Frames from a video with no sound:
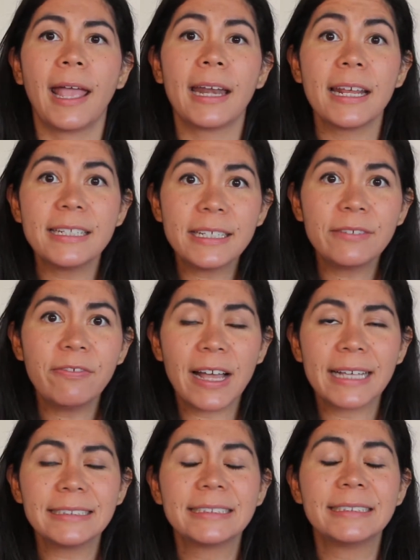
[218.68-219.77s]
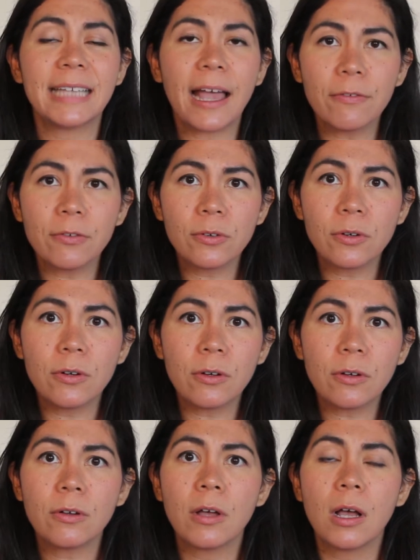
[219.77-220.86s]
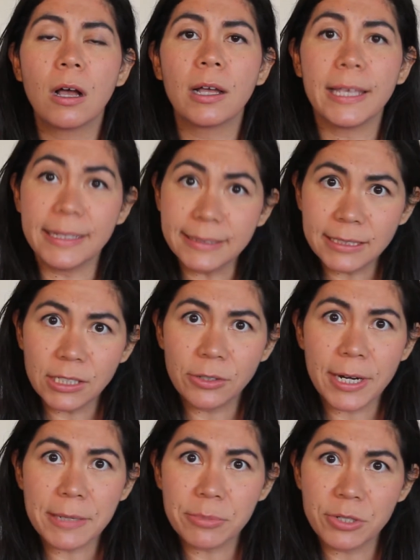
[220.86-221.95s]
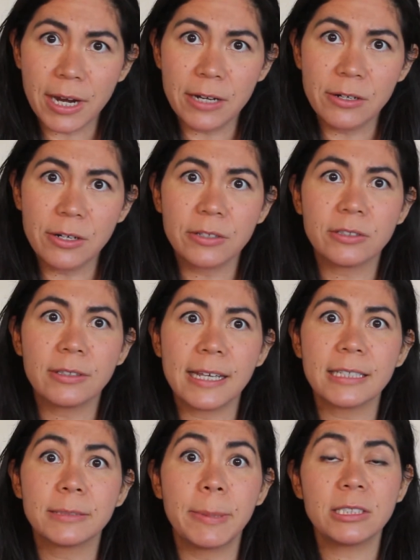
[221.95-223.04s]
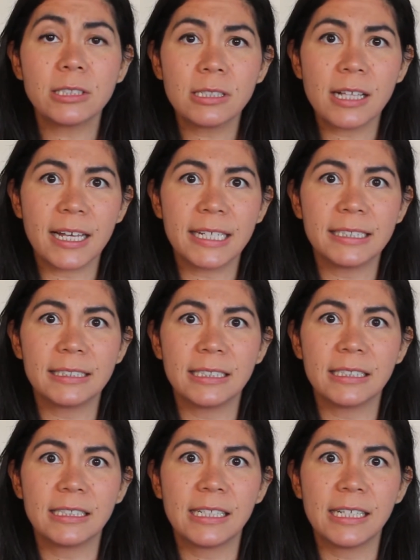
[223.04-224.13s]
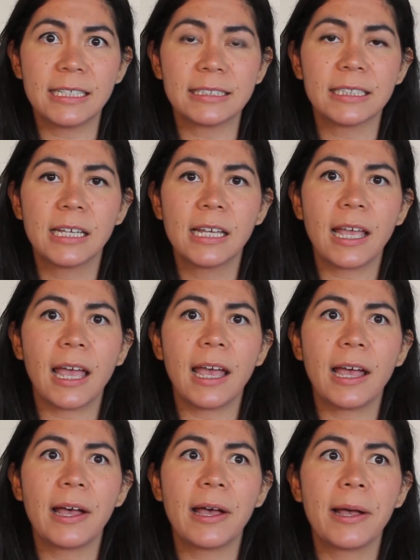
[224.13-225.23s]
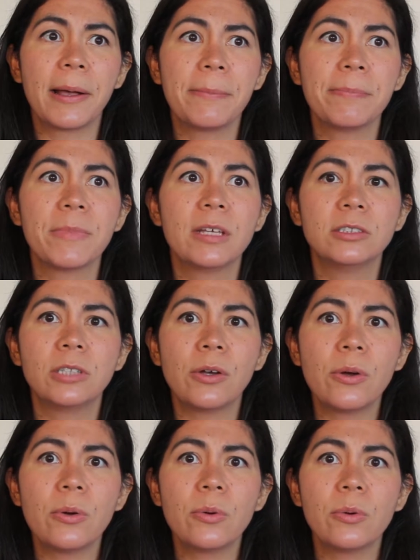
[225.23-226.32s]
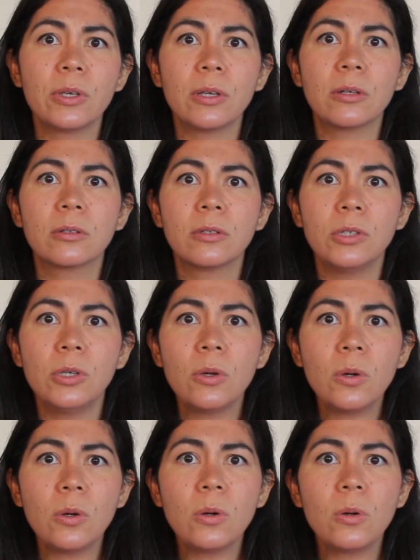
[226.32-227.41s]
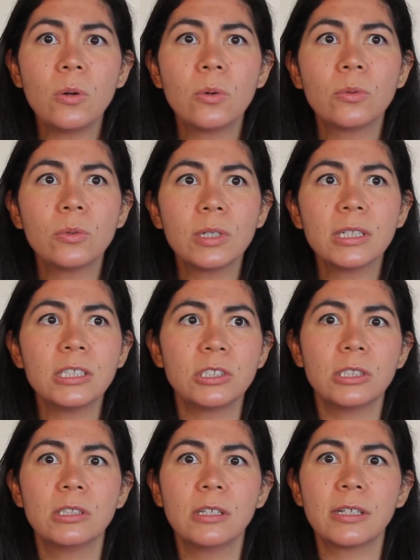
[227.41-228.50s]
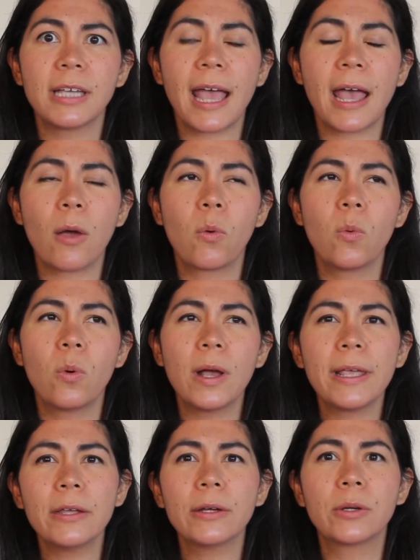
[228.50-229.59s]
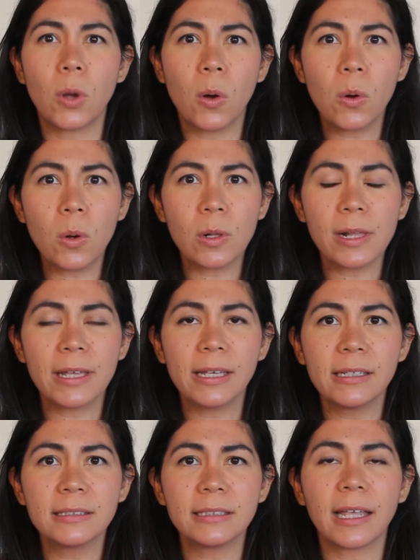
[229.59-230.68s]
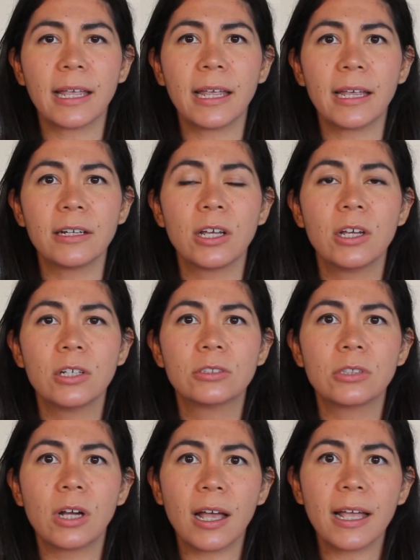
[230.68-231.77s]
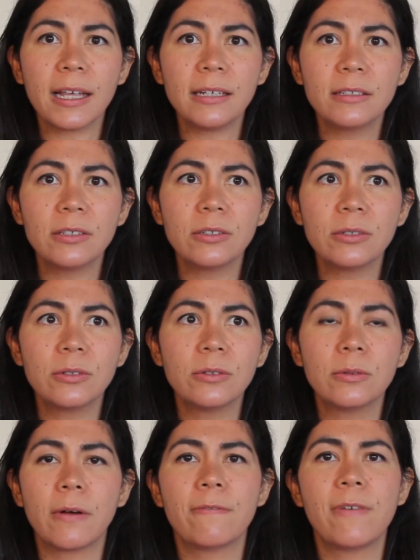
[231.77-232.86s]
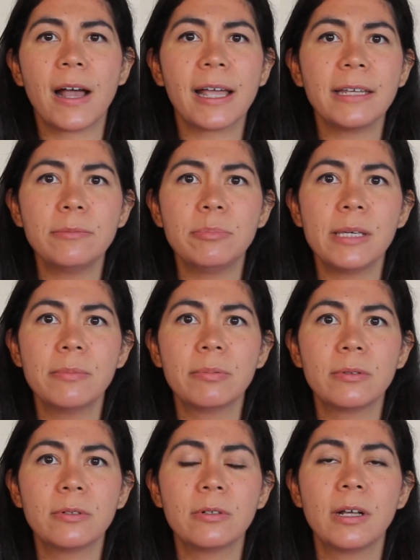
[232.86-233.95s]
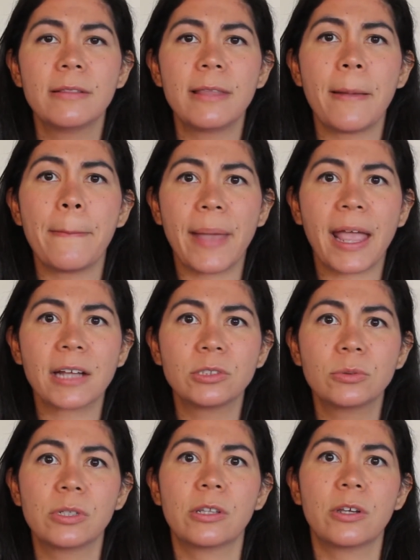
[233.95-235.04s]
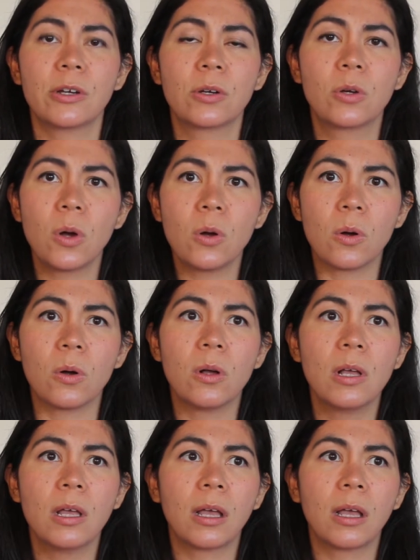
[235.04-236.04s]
And I did find several Instagram trainers that specialized in this. Um, so you really should look at what your goal is and try to find people that match with your goal.